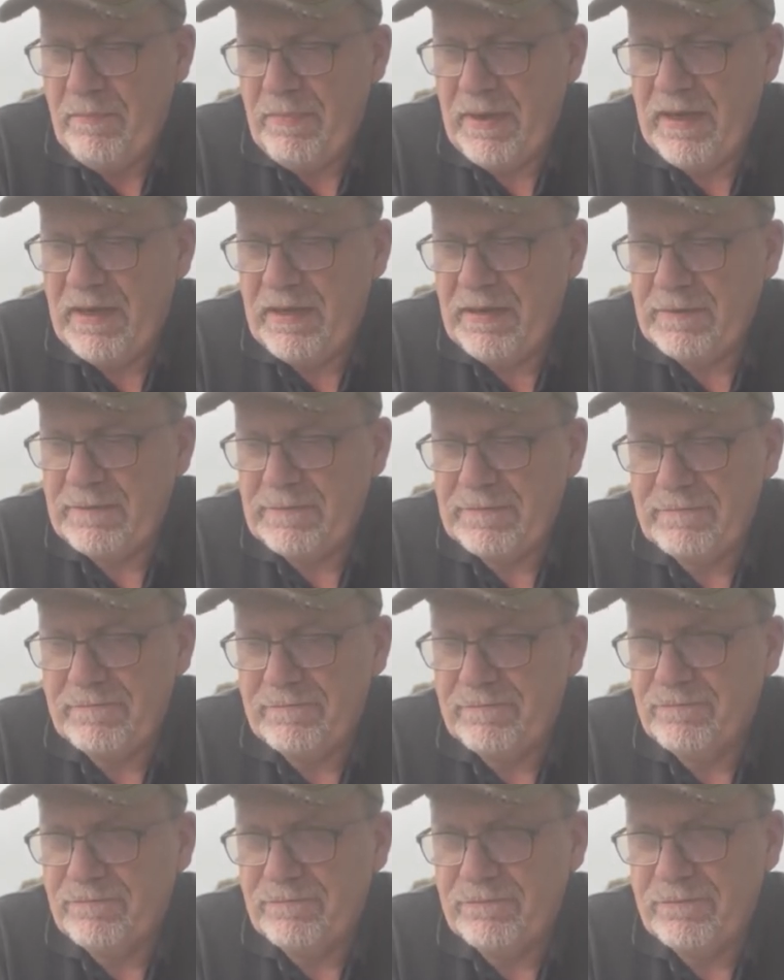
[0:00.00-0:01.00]
but
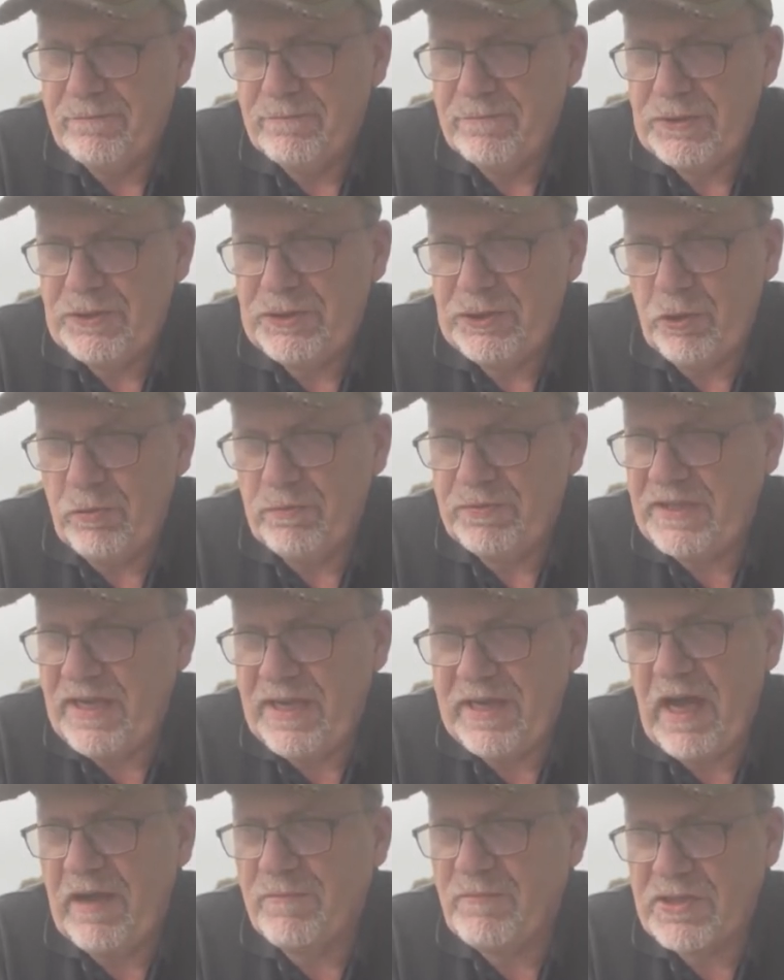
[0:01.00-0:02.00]
Job
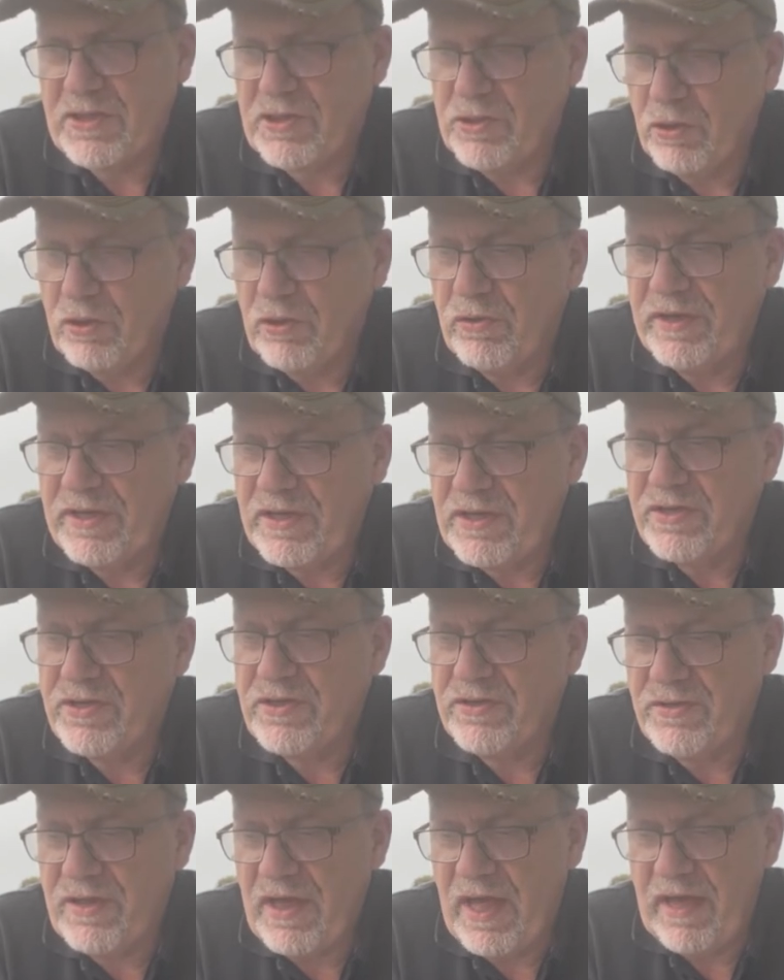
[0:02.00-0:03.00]
saying, I'm just not going to
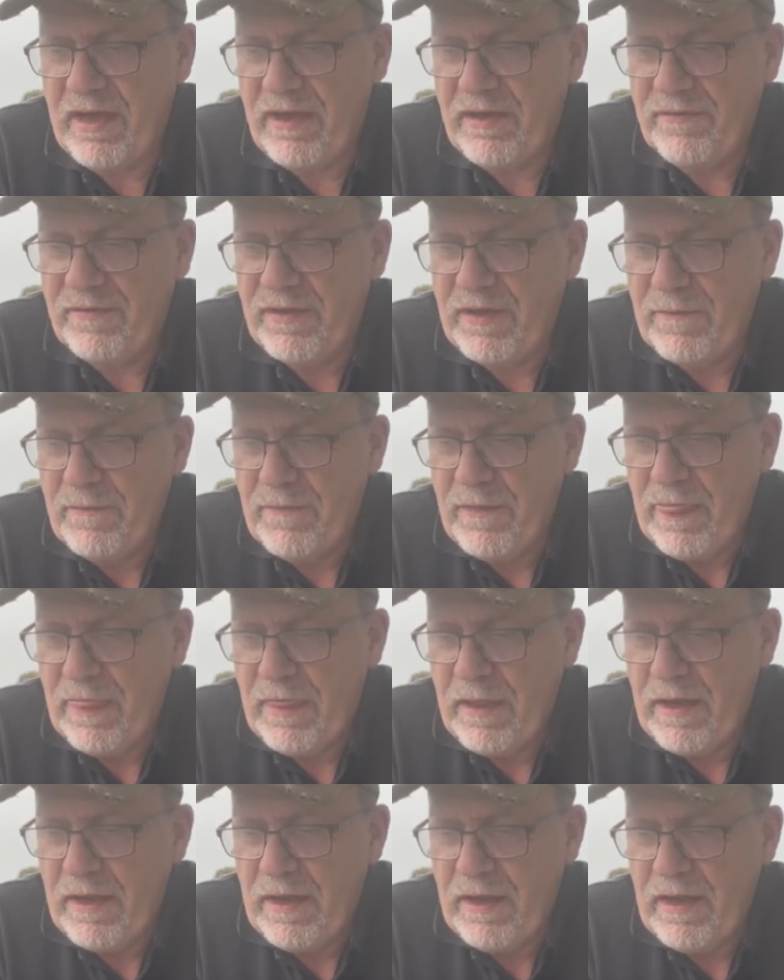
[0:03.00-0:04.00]
do that.
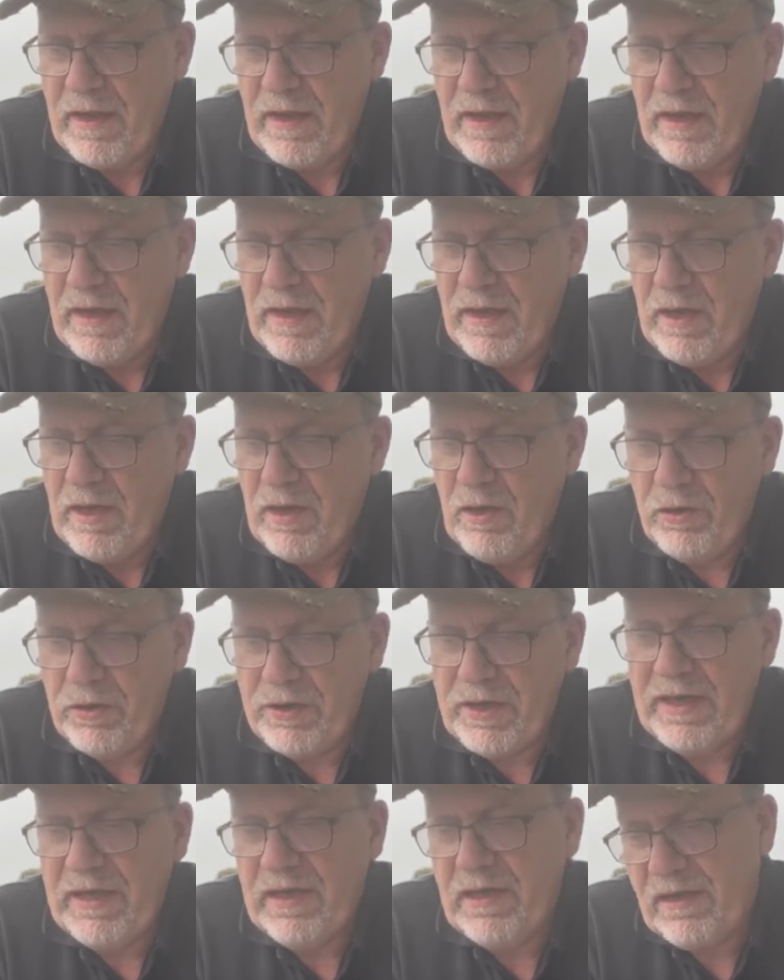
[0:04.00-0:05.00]

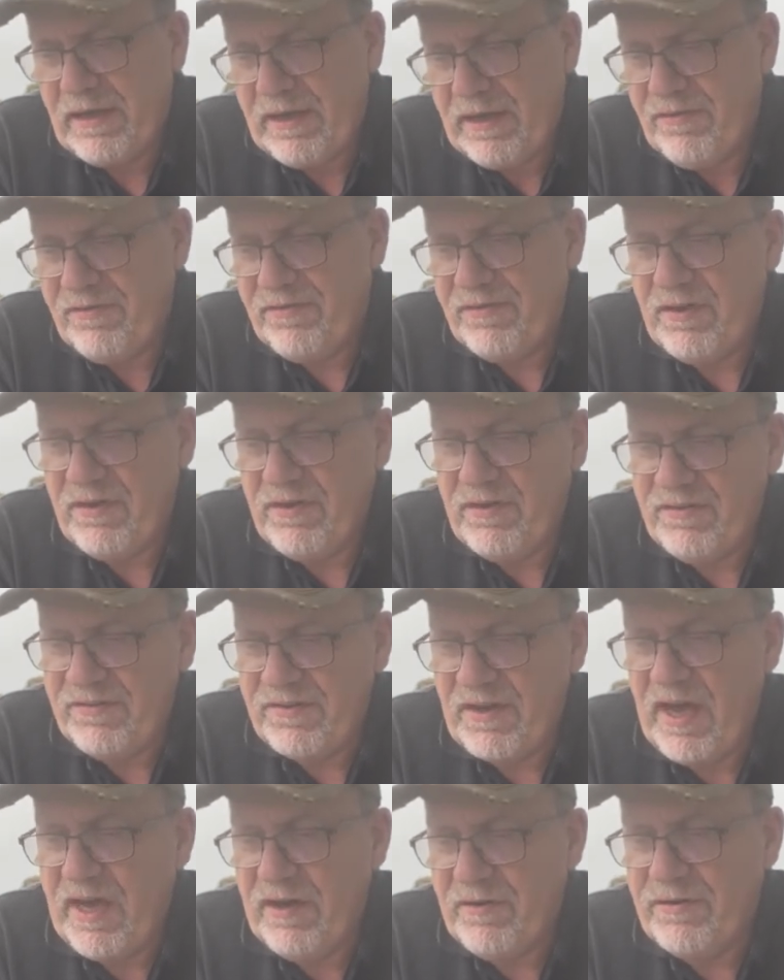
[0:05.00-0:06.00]
Looking leads to
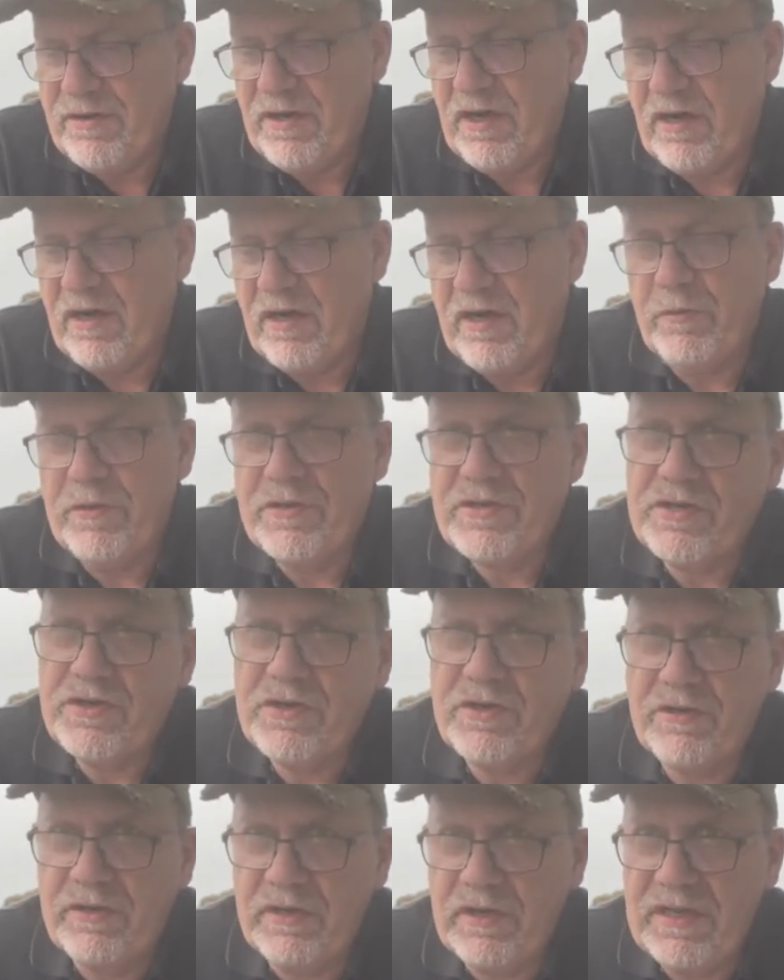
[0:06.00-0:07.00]
desire in the heart, which in
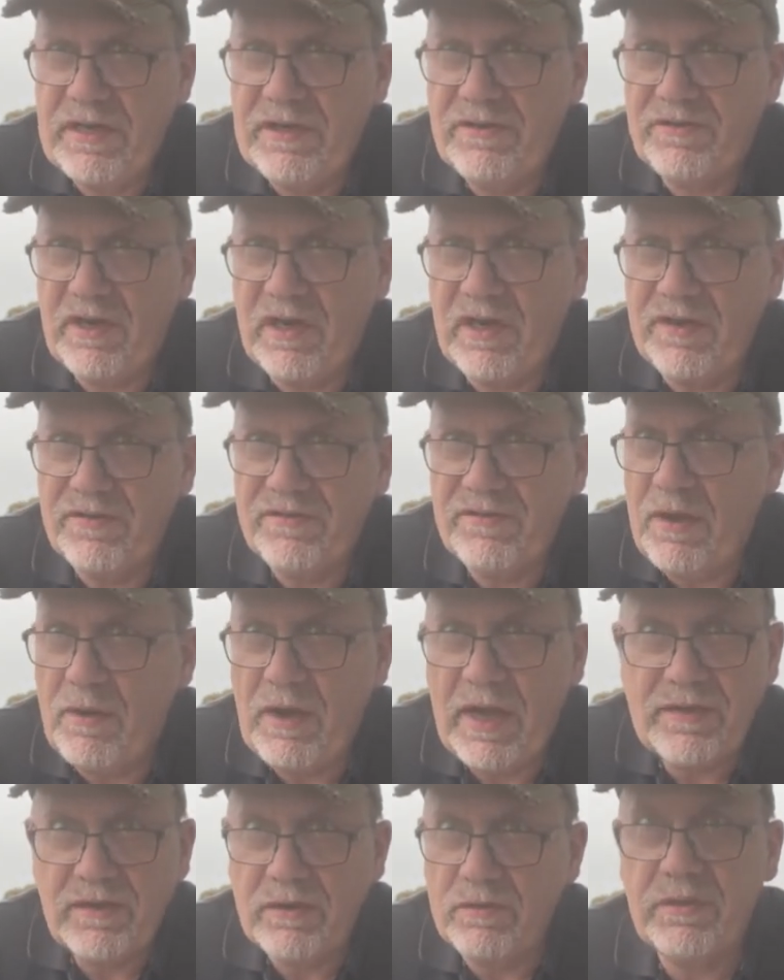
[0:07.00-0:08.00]
turn leads to lust.
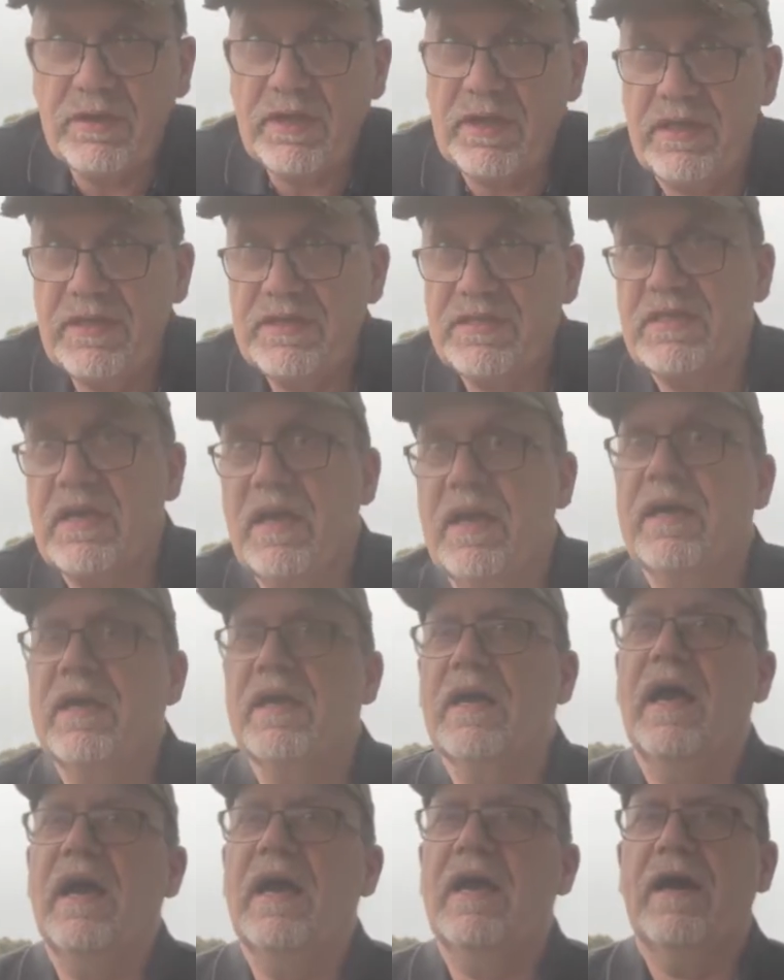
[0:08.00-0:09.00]
Now, I don't think he's
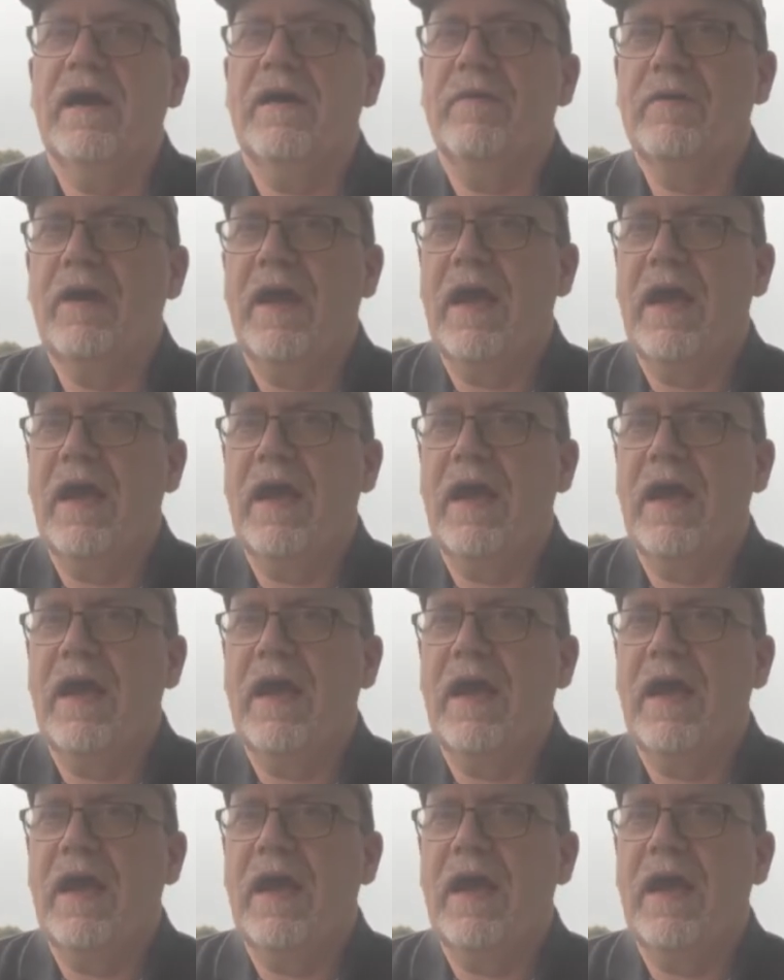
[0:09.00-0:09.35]
saying, I